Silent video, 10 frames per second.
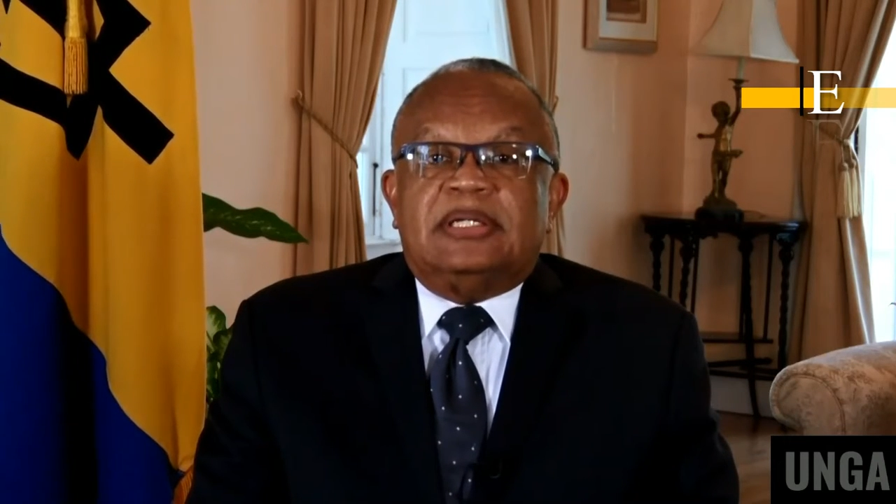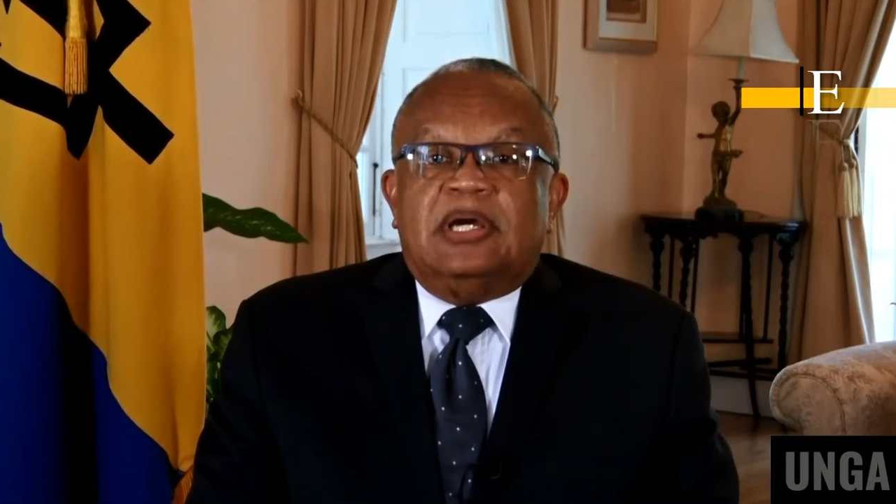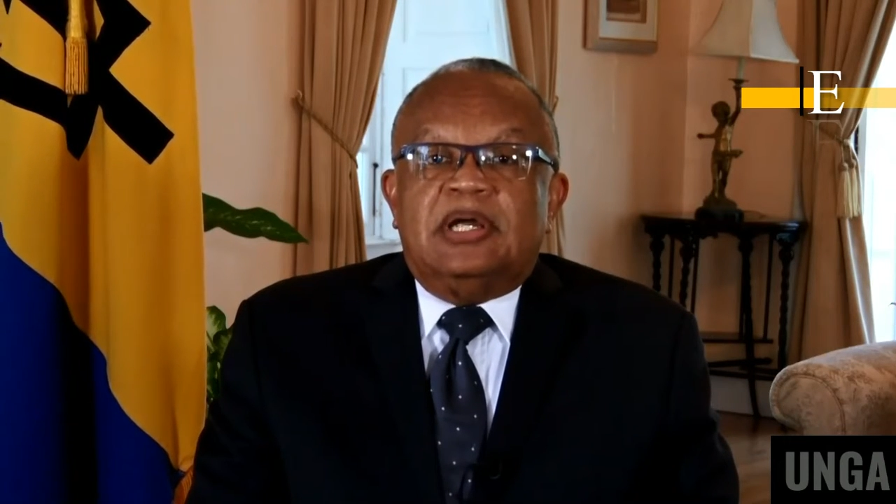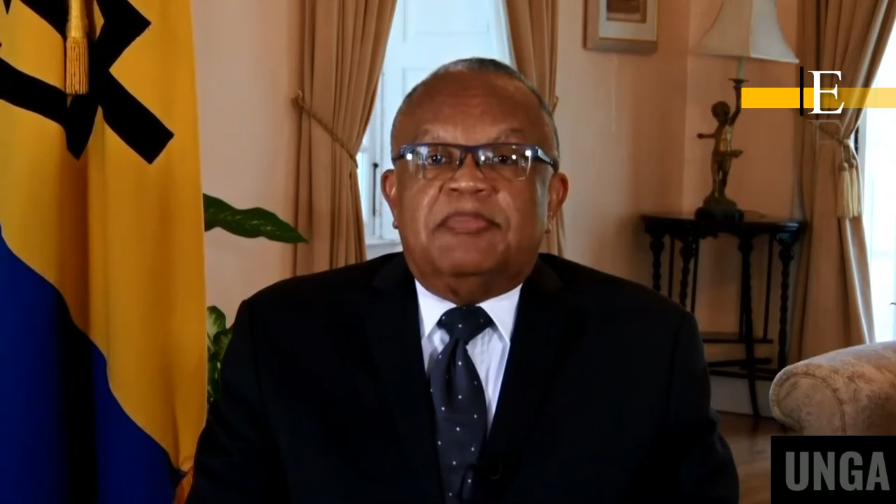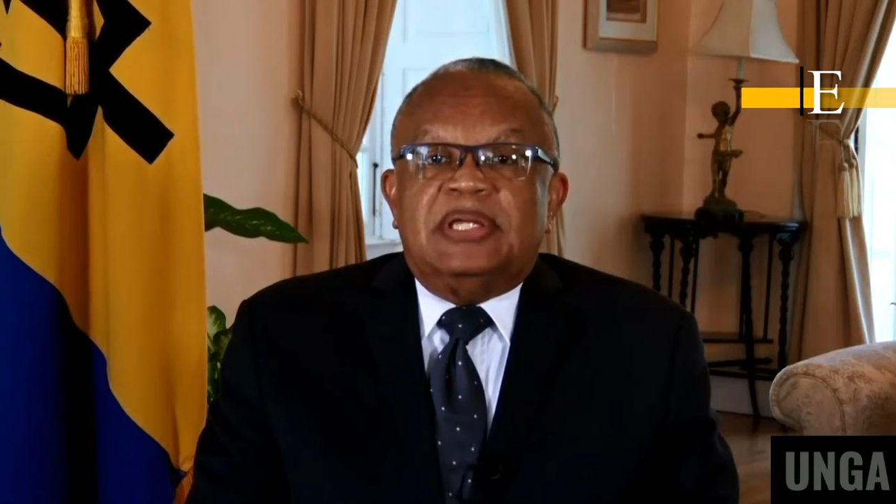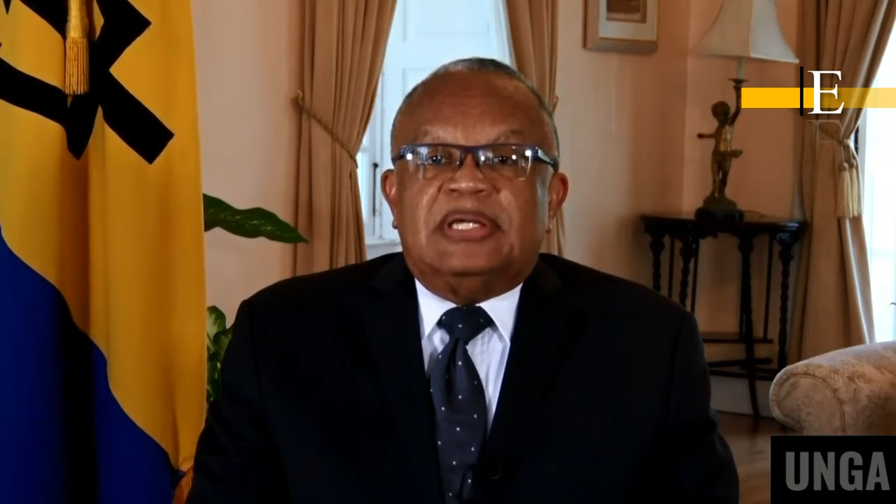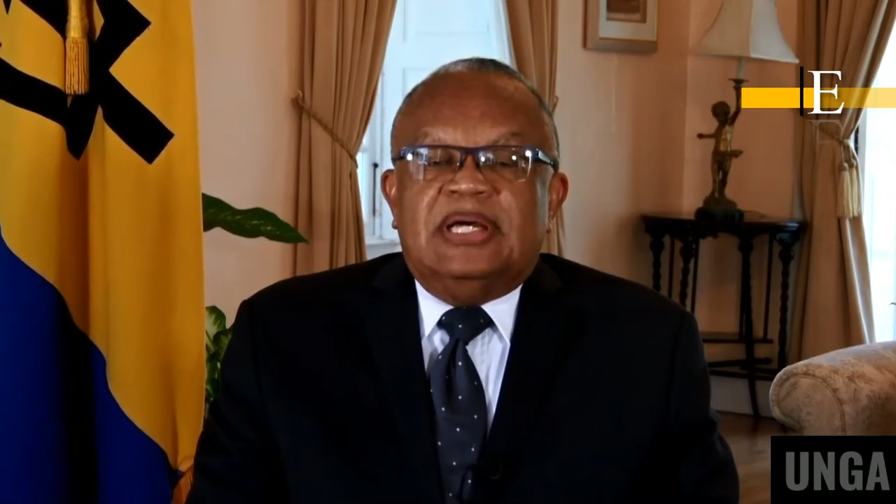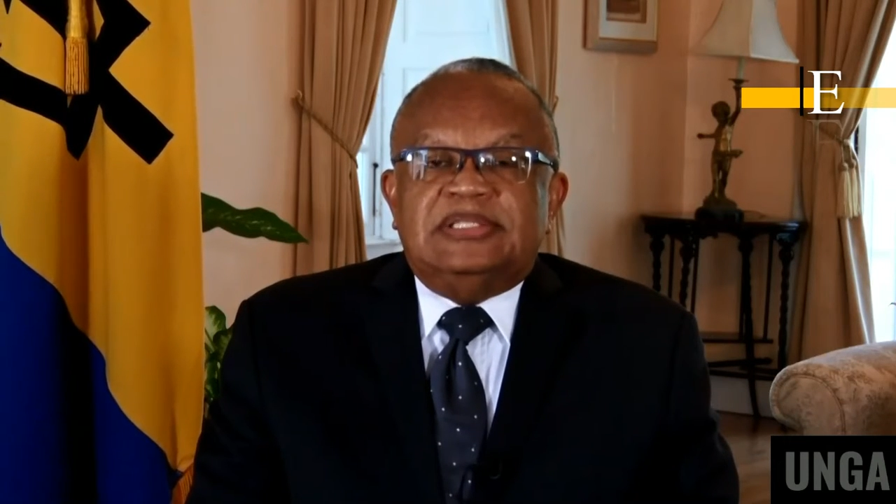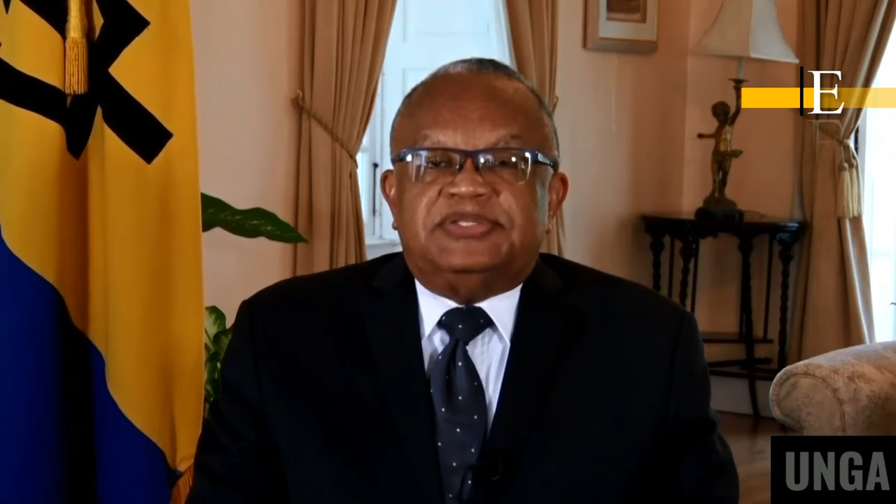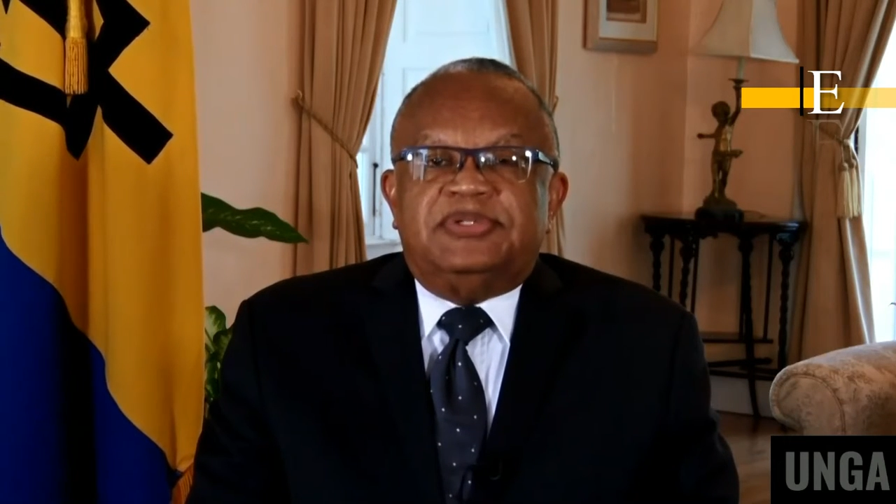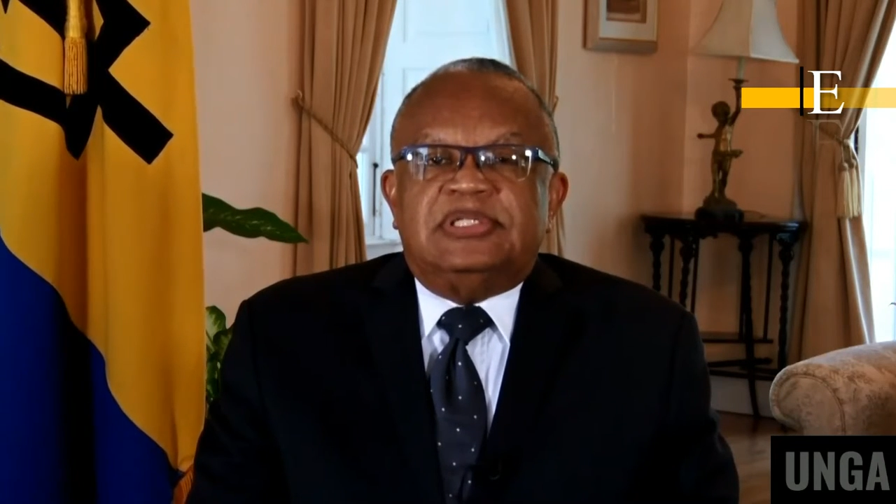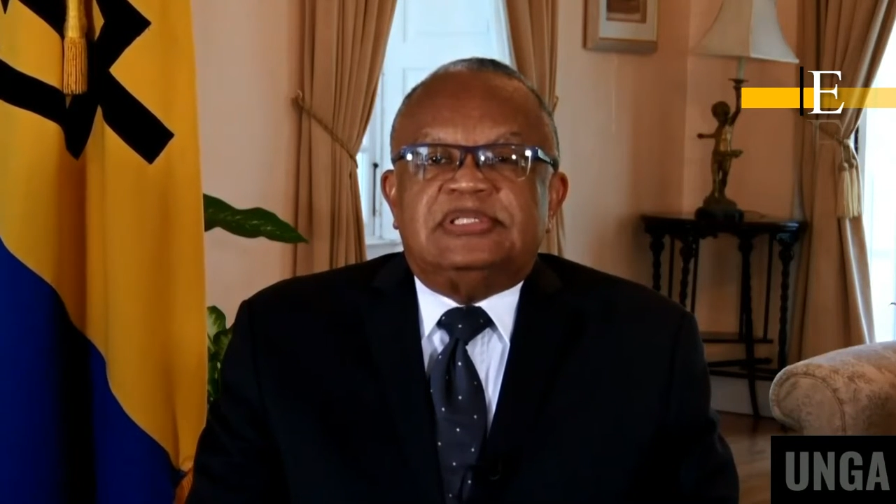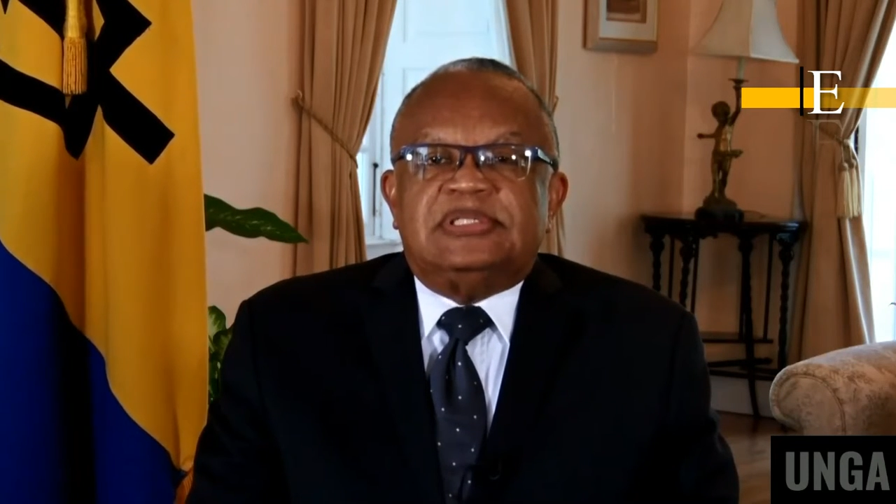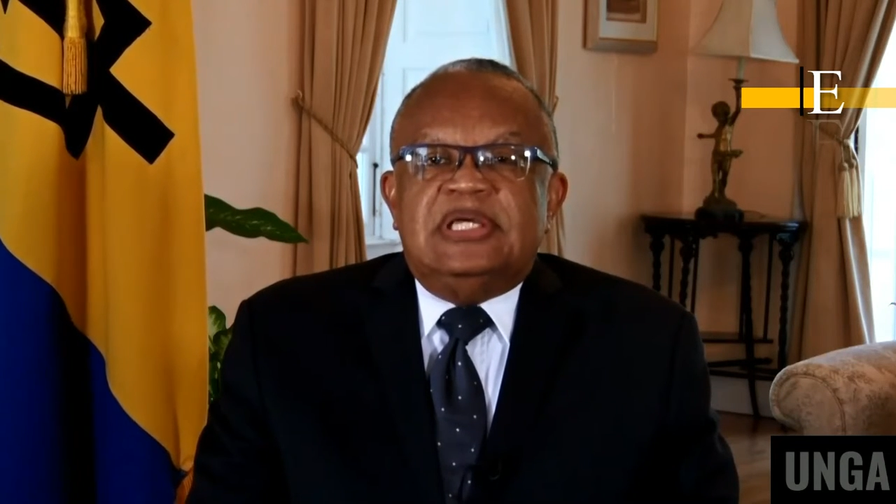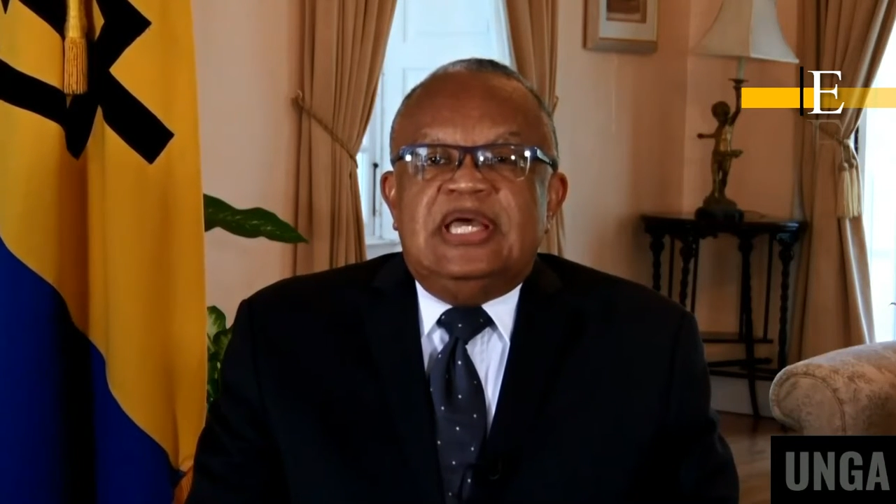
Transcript: Caribbean countries